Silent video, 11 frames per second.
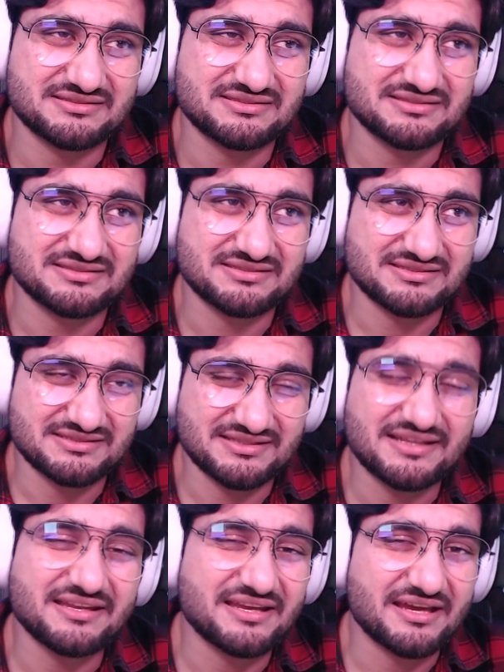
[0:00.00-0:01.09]
uh,
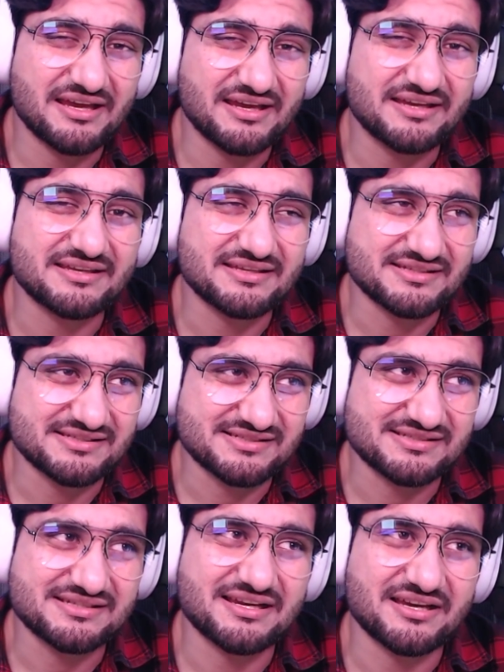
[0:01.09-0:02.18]
then yeah, he's
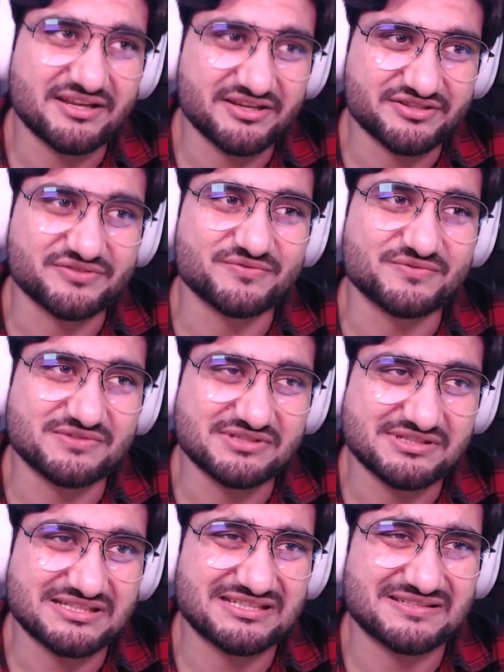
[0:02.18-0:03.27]
got issues,
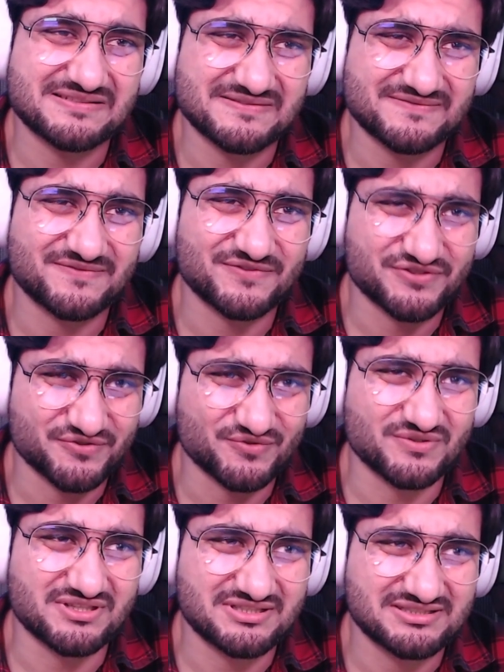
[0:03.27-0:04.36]
for
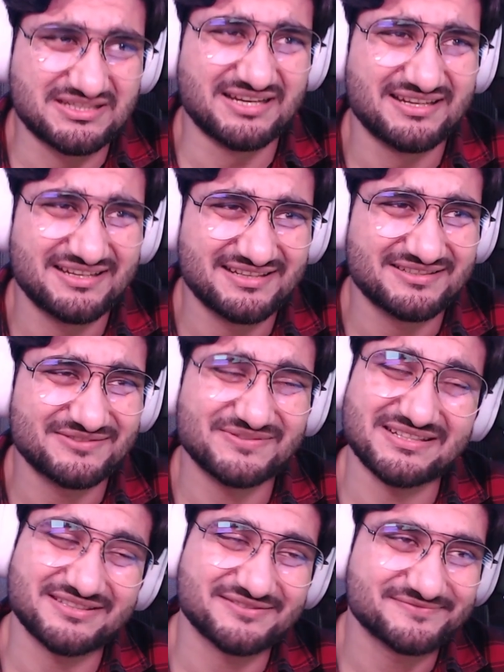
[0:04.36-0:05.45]
sure.
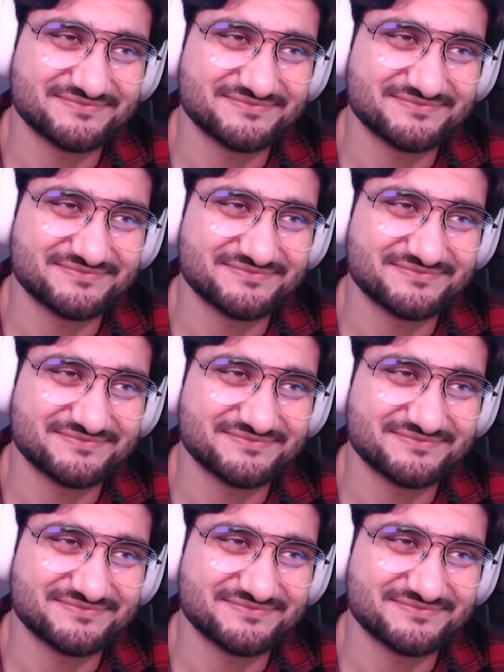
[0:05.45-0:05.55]
Well.